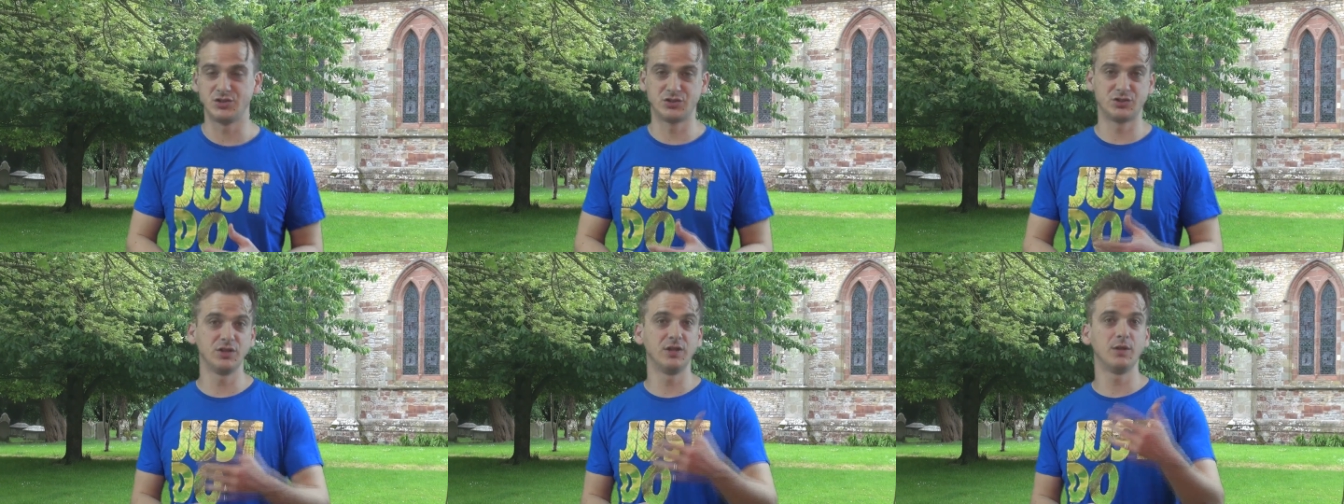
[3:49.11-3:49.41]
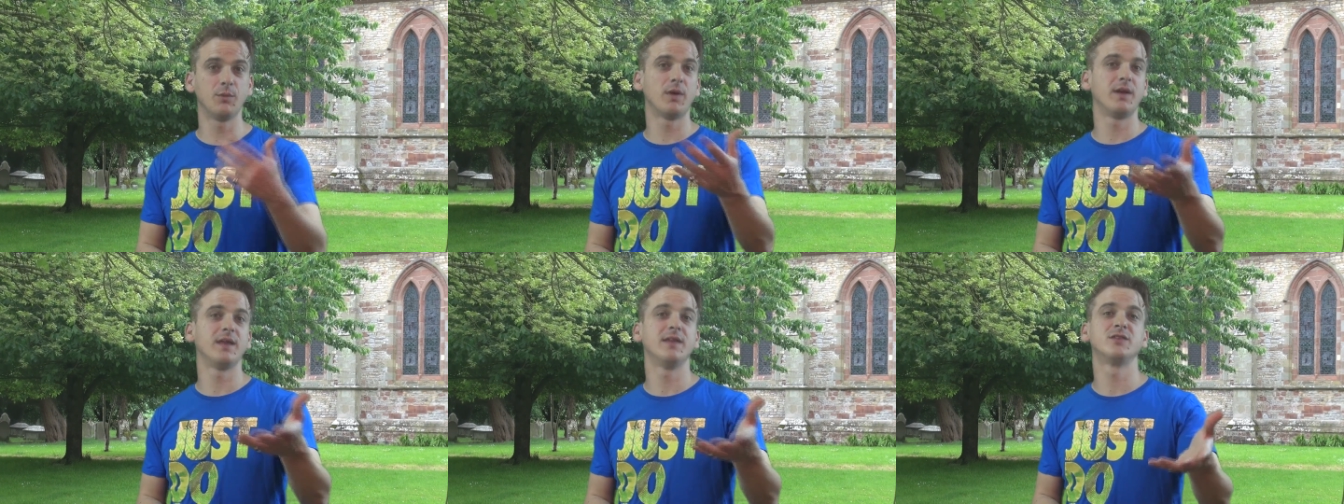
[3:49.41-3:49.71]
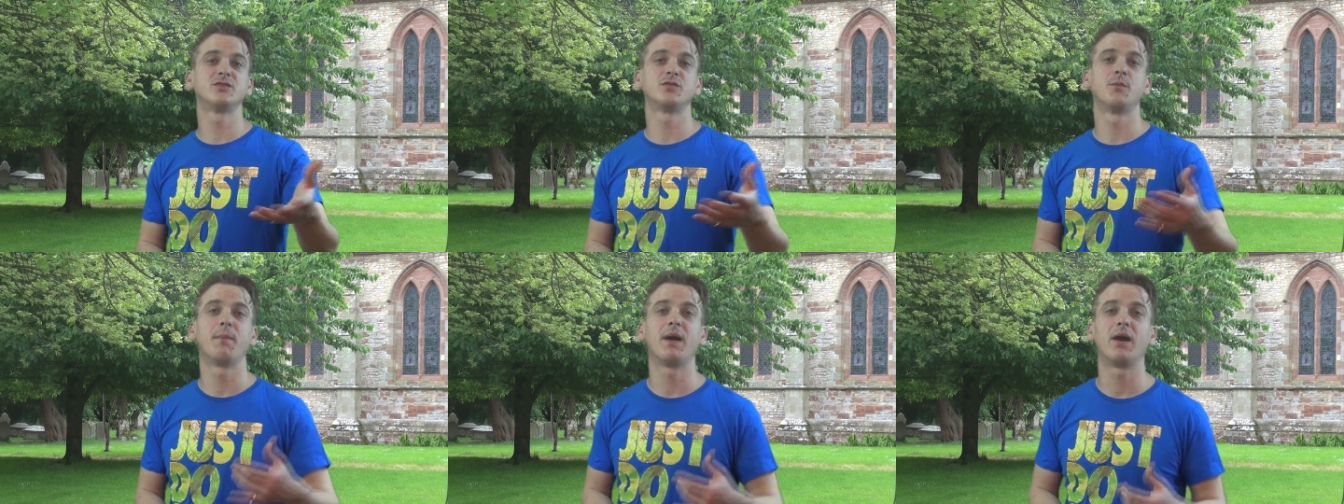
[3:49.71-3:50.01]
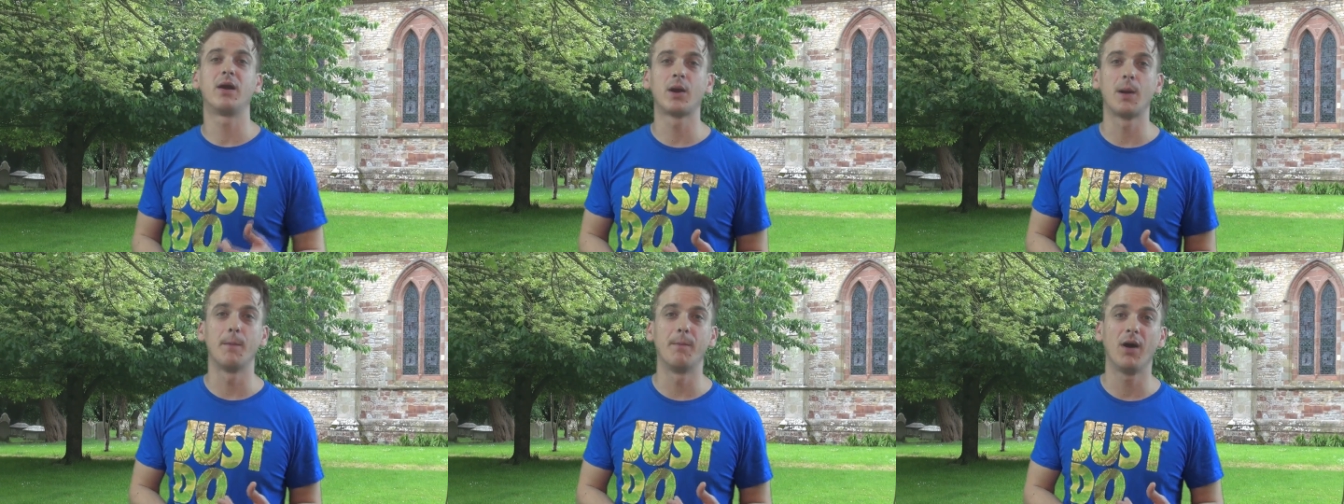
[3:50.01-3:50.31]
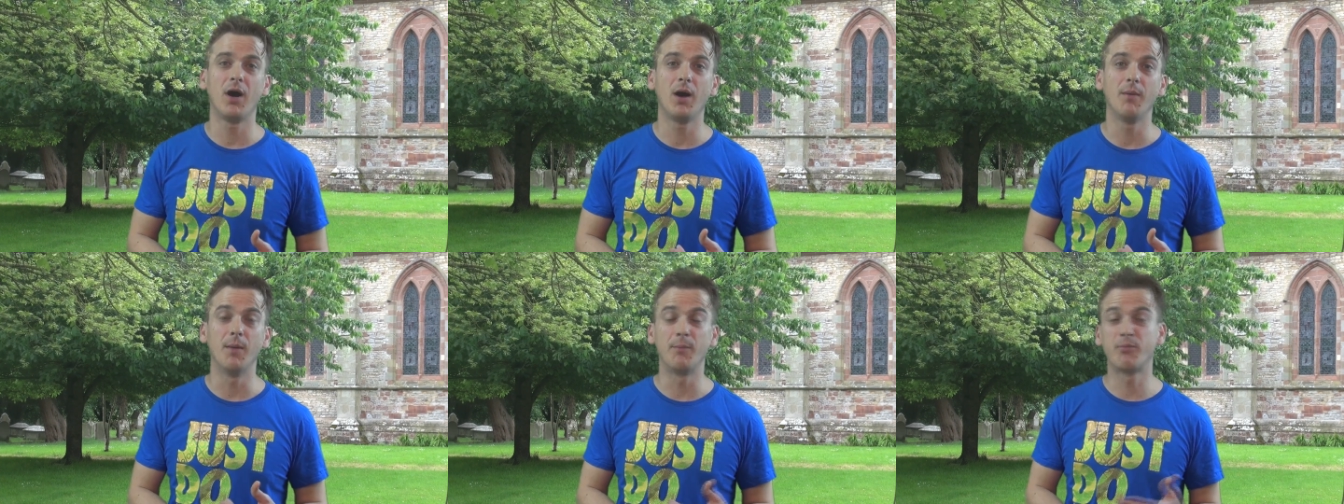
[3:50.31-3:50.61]
You certainly won't hear this from Barack
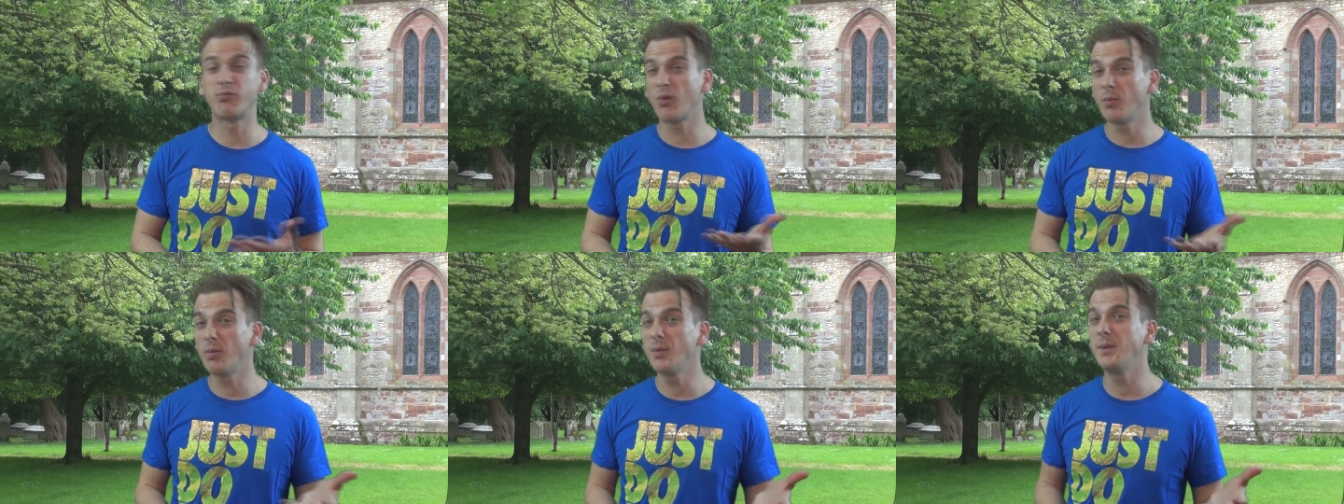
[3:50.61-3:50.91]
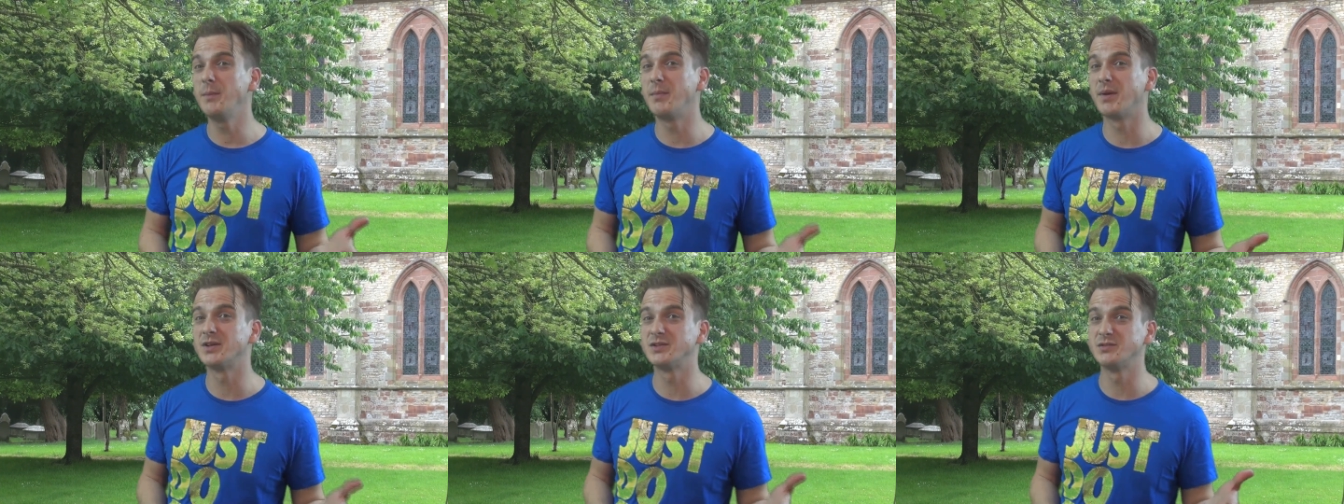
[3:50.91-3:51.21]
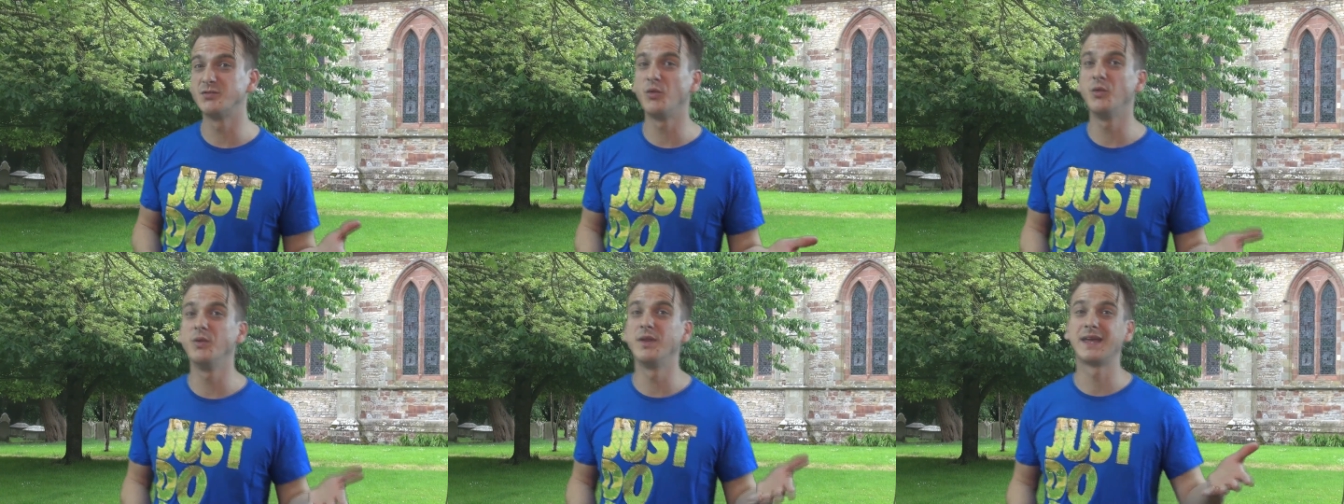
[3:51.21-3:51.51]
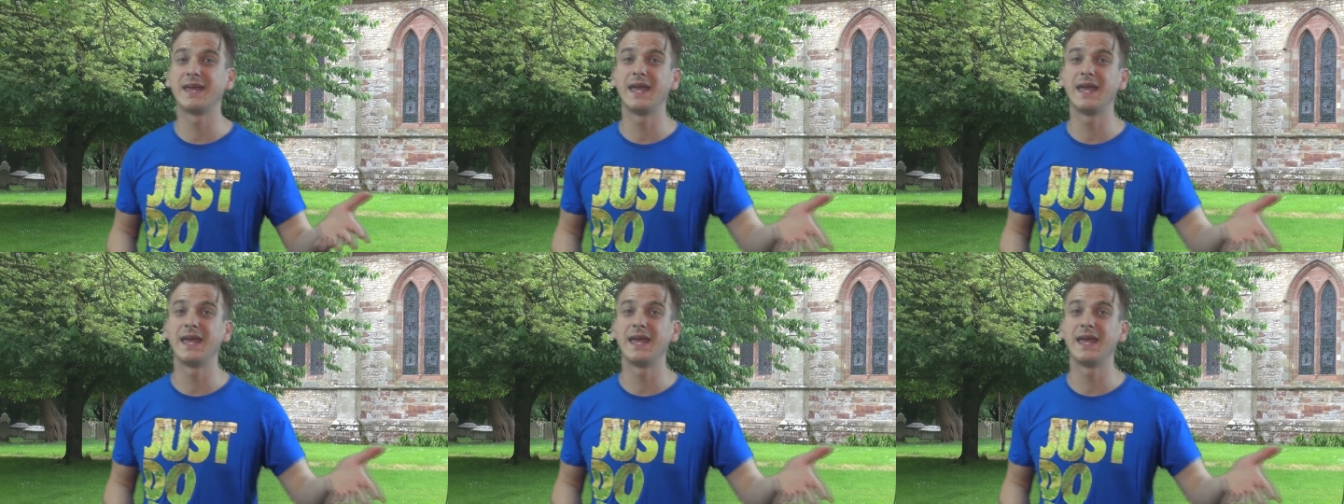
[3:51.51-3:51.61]
Obama, probably because of all the